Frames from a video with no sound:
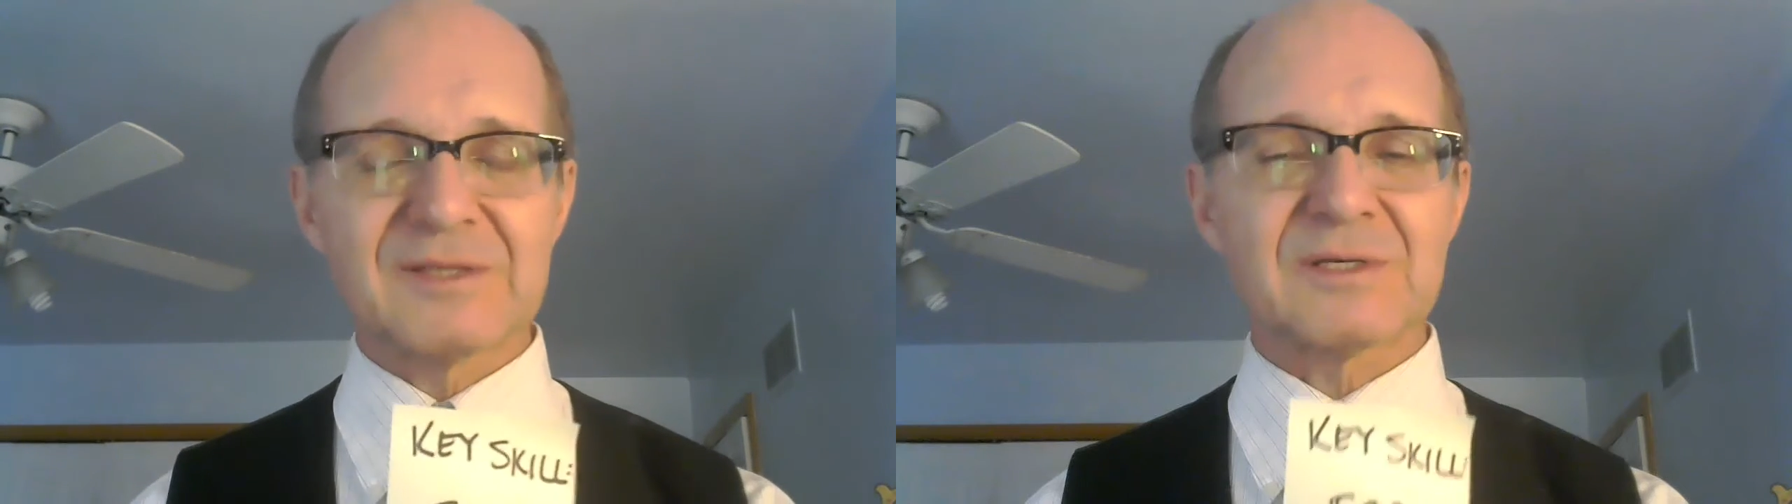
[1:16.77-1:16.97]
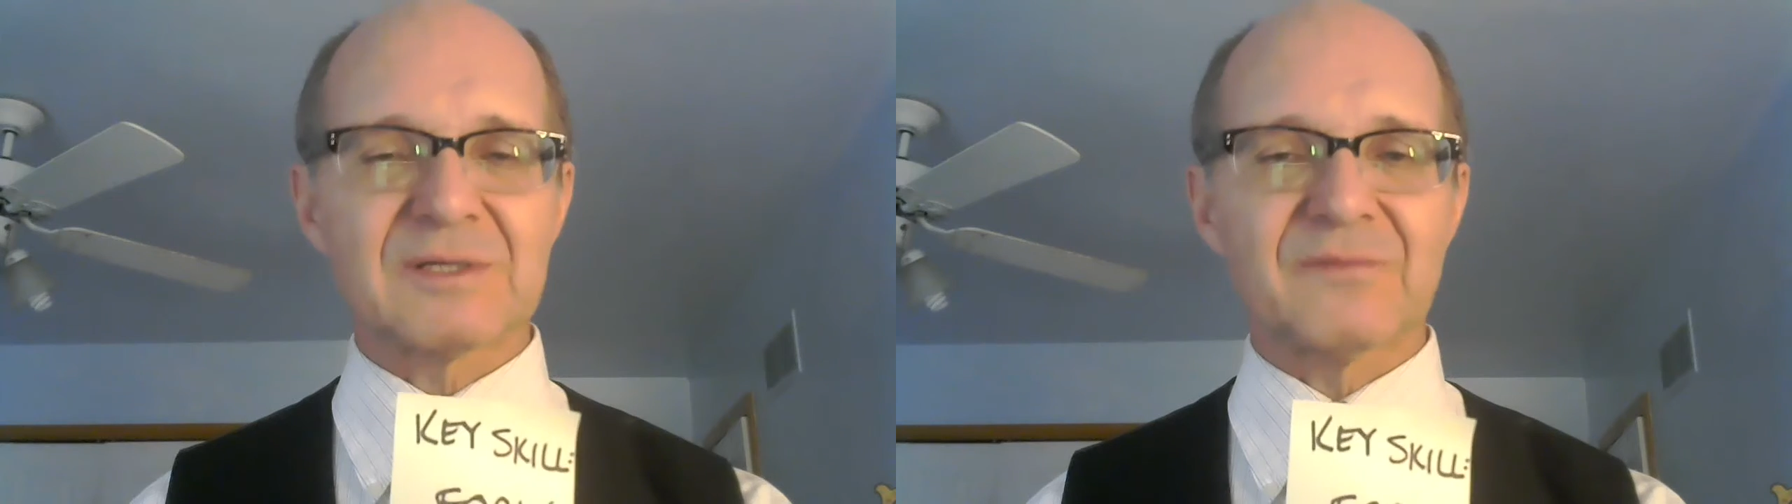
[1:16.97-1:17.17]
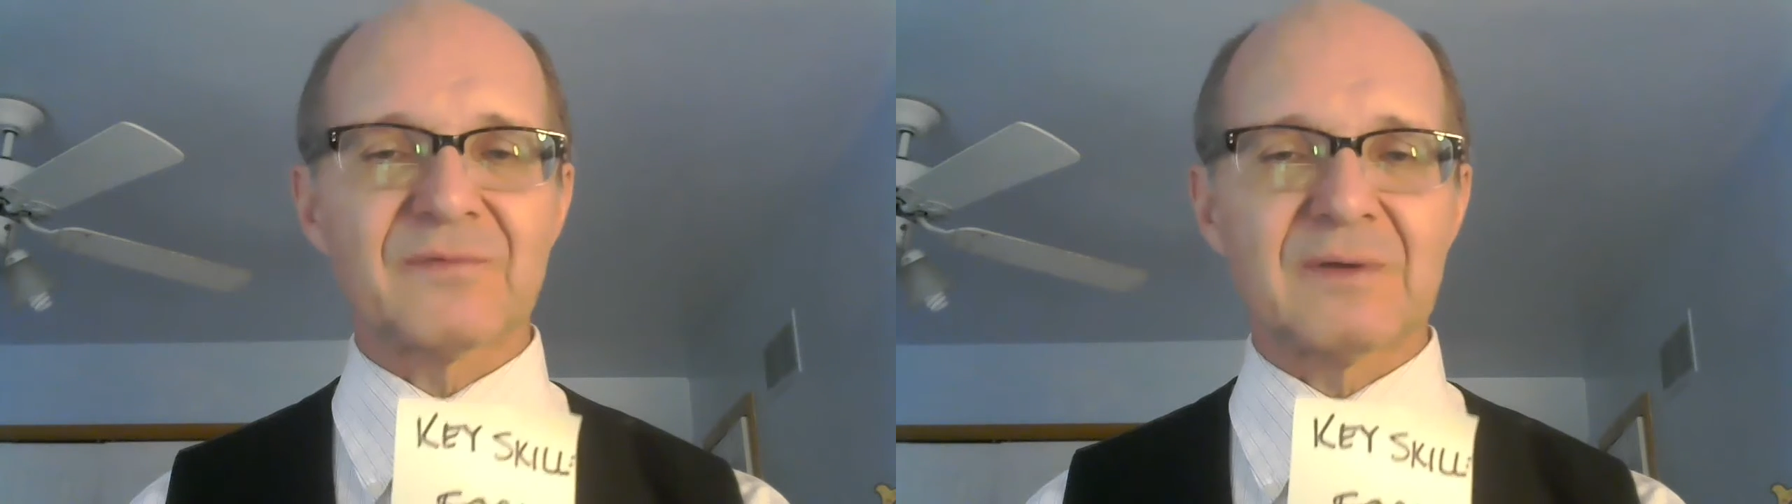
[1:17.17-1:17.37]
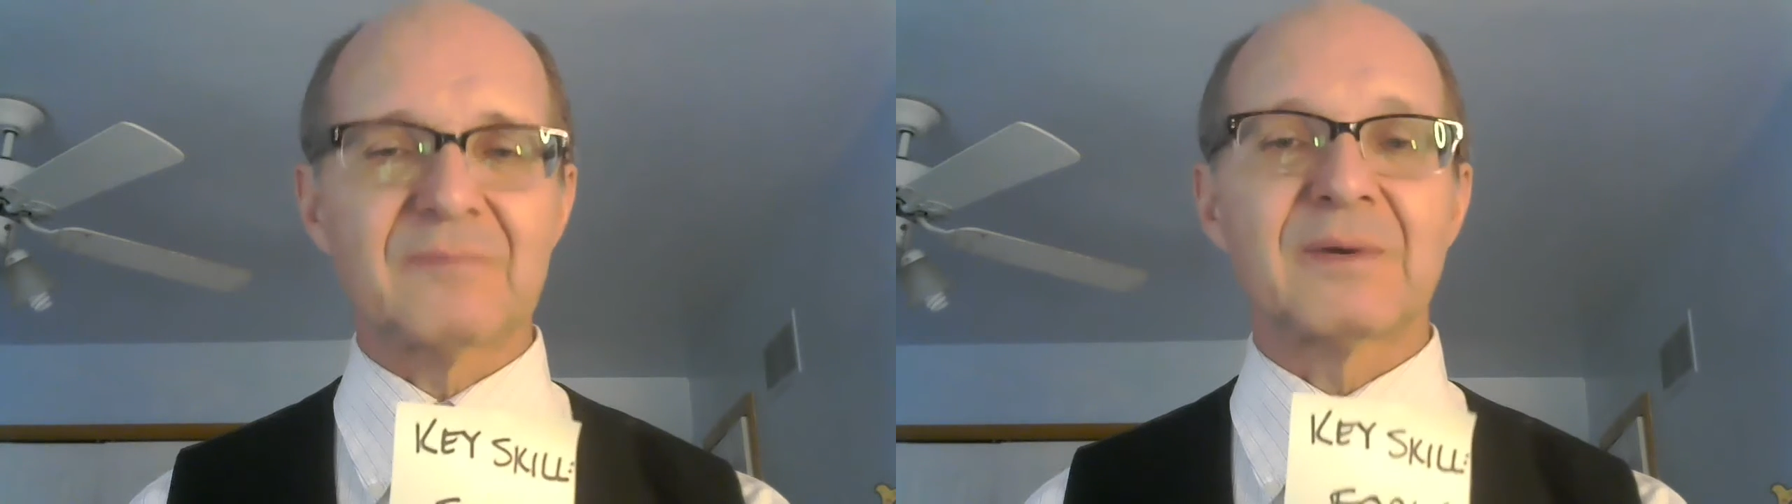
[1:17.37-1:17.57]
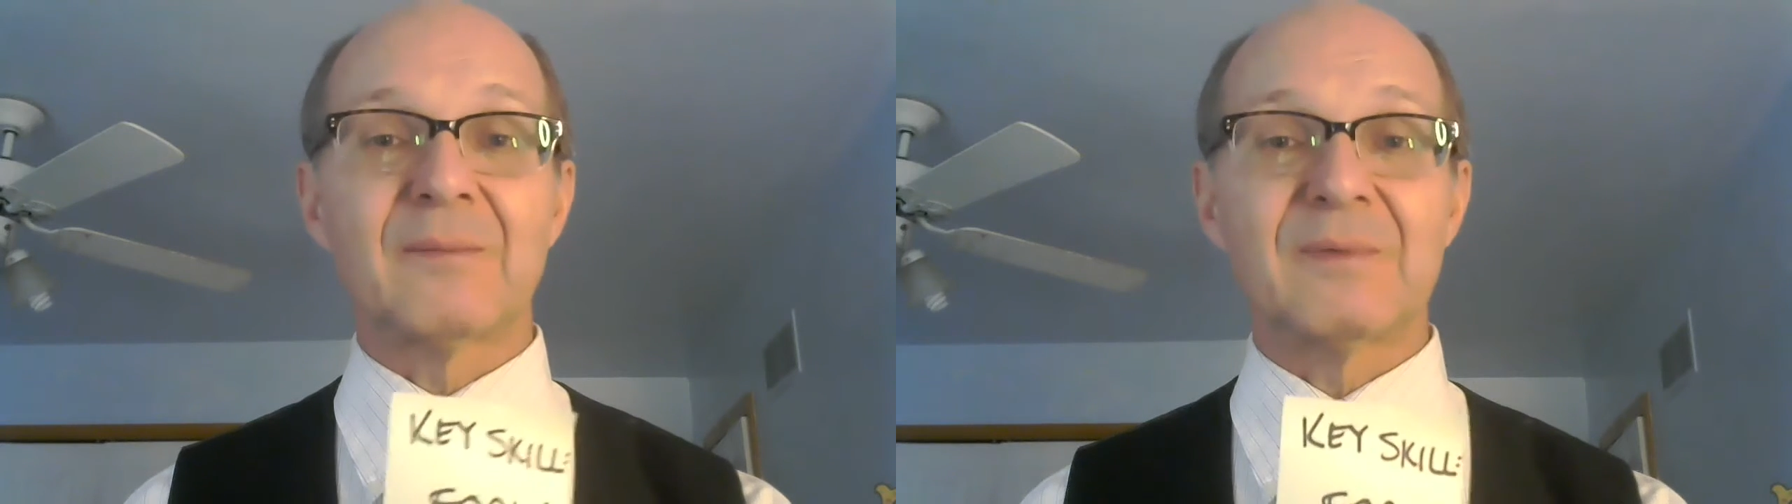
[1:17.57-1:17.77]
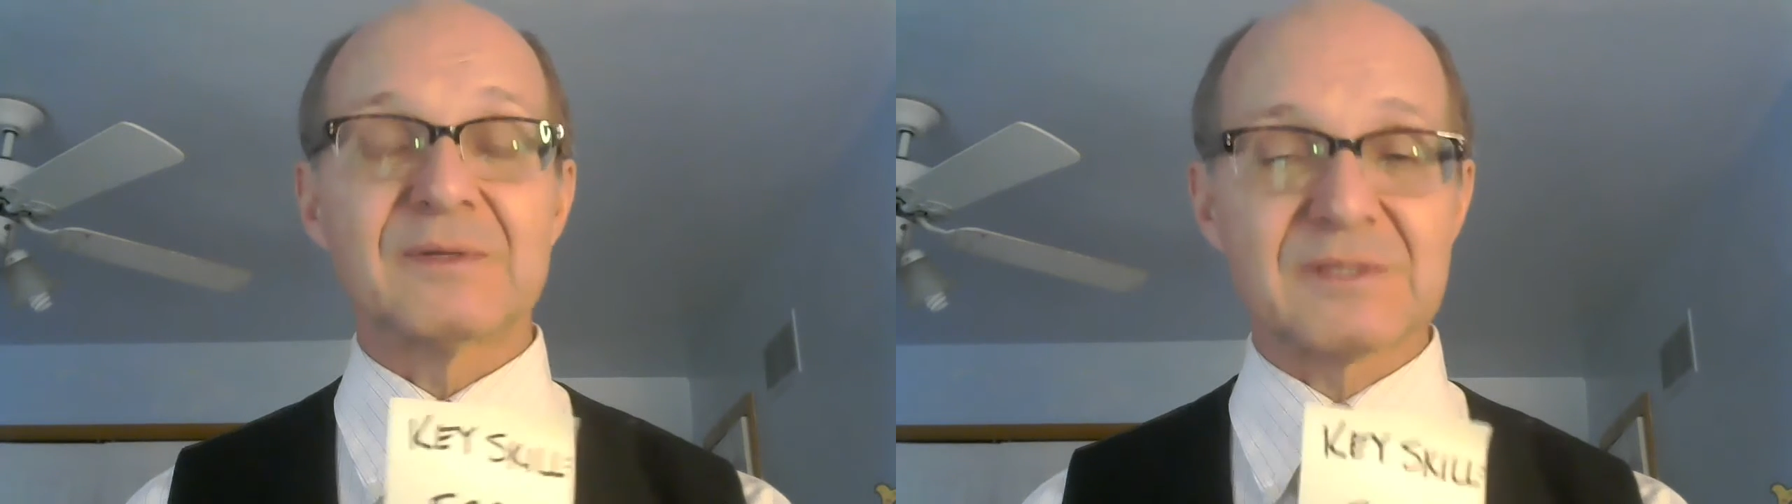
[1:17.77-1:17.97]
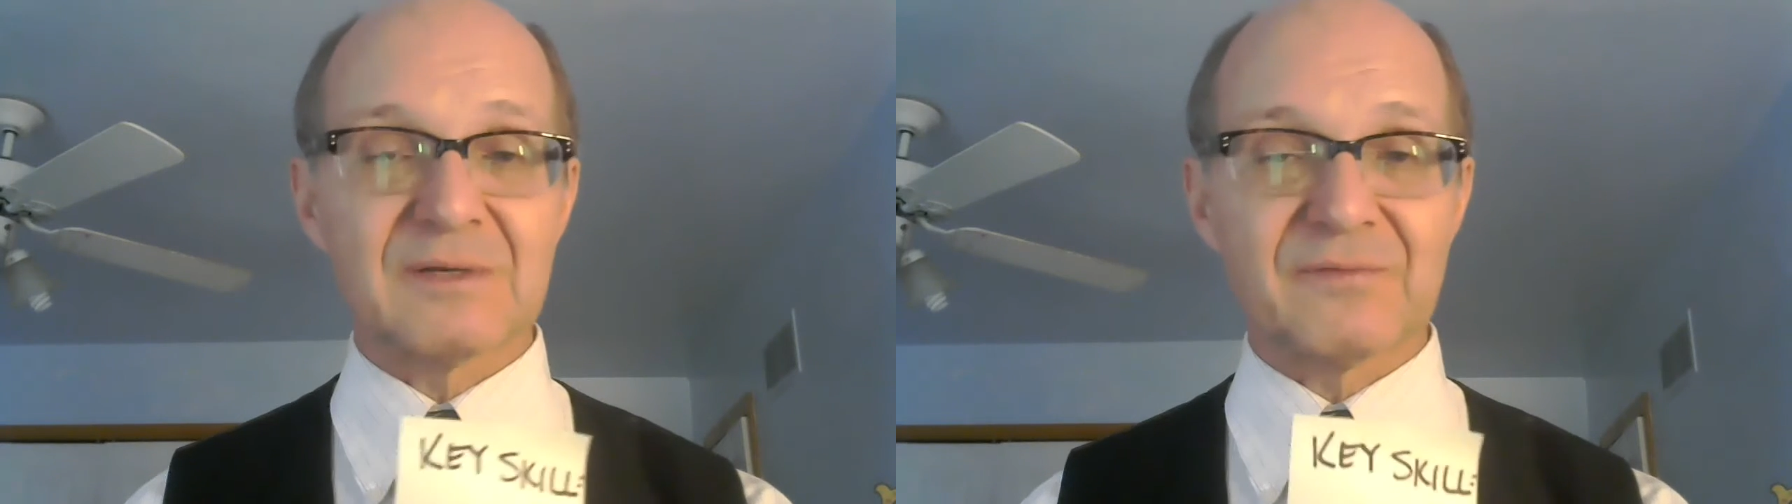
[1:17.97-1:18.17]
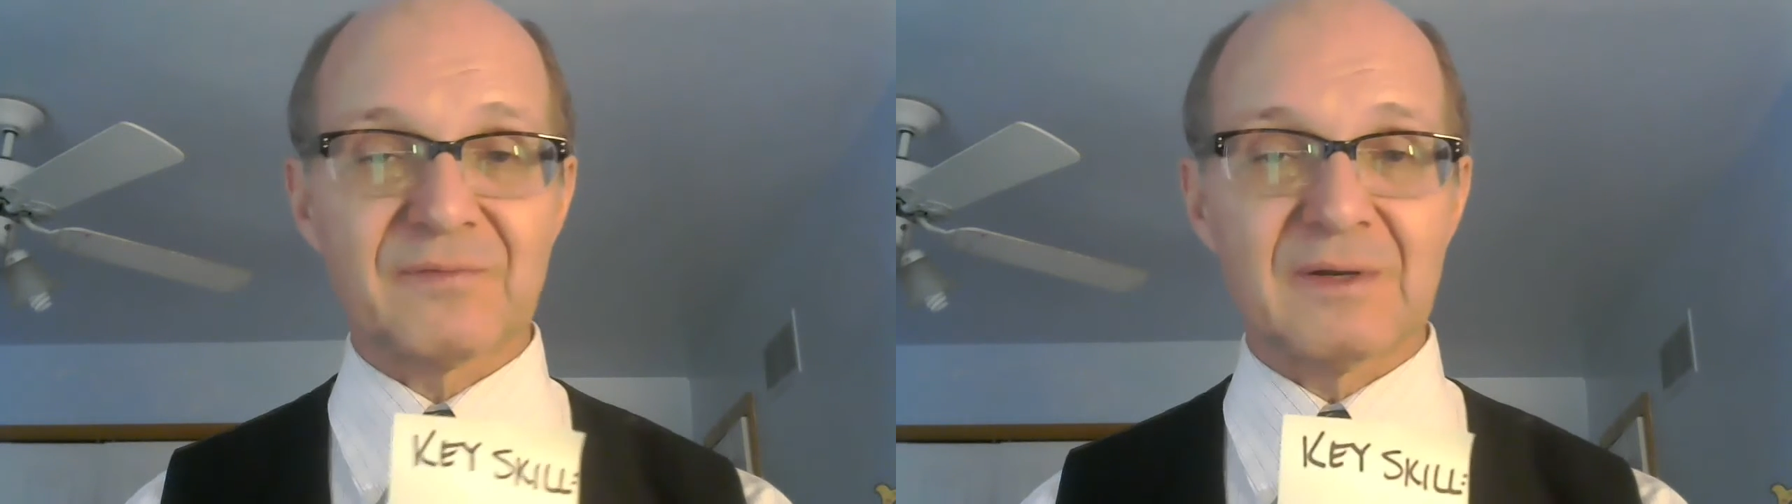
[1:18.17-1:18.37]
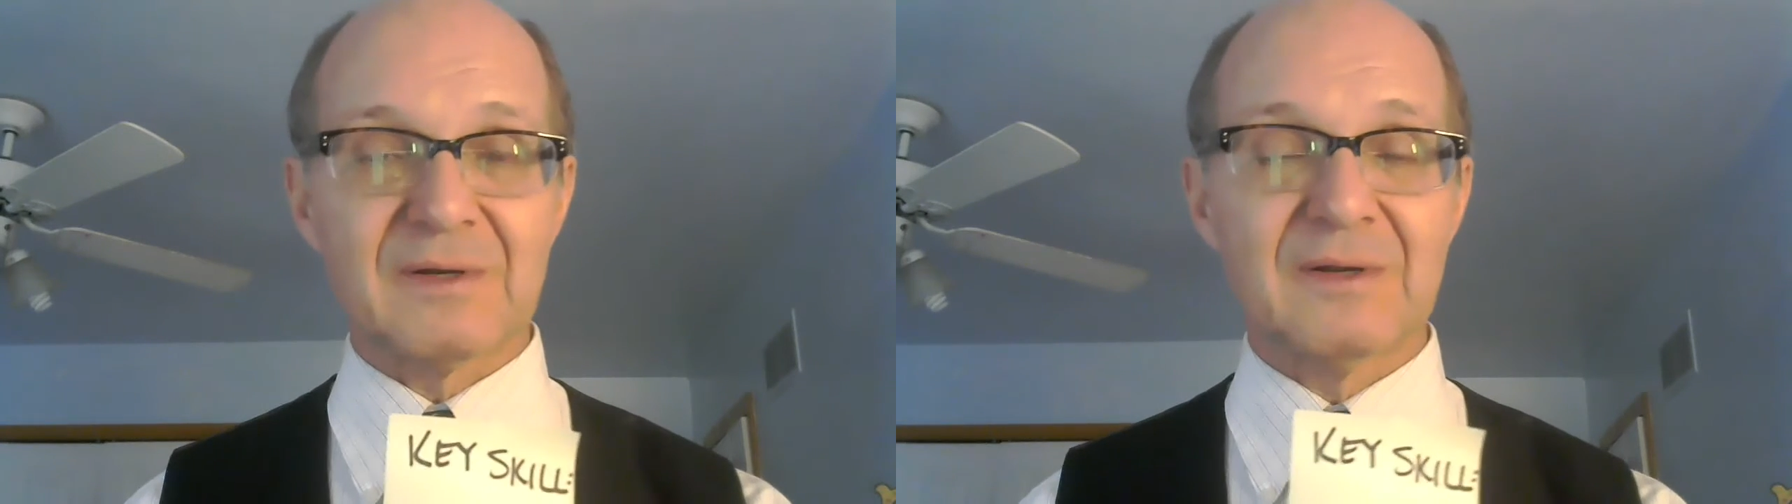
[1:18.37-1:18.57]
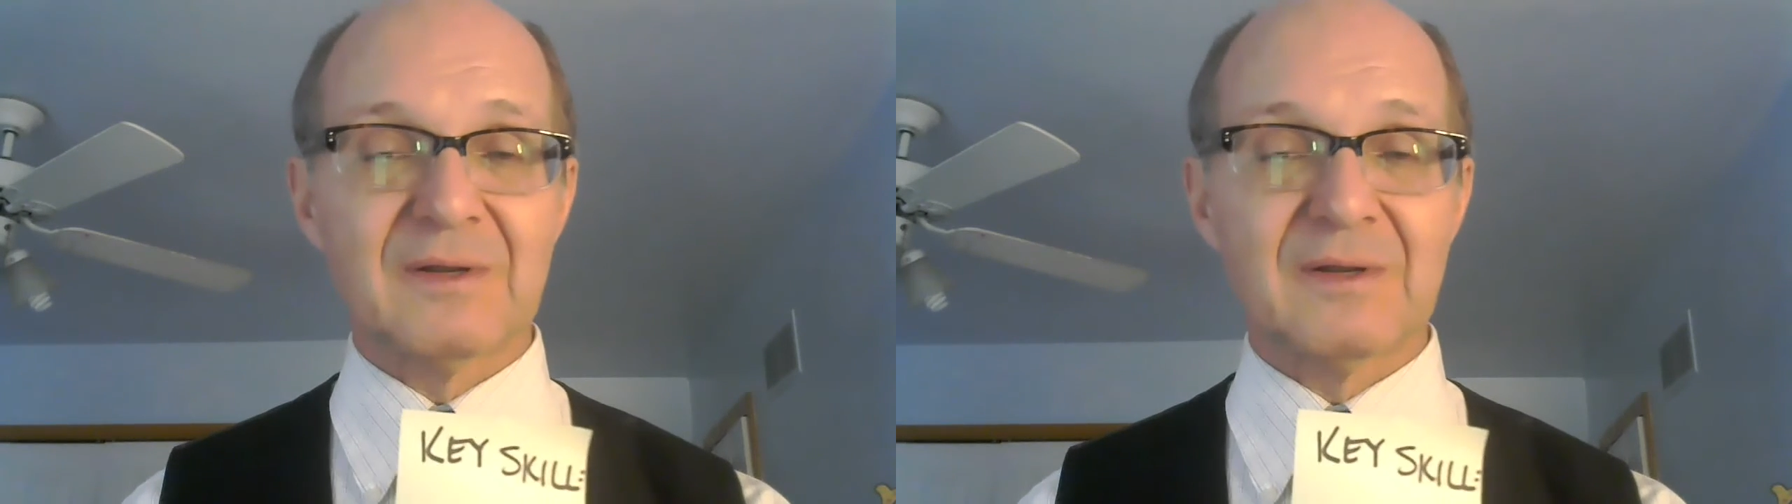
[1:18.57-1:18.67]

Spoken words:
significant, become insignificant.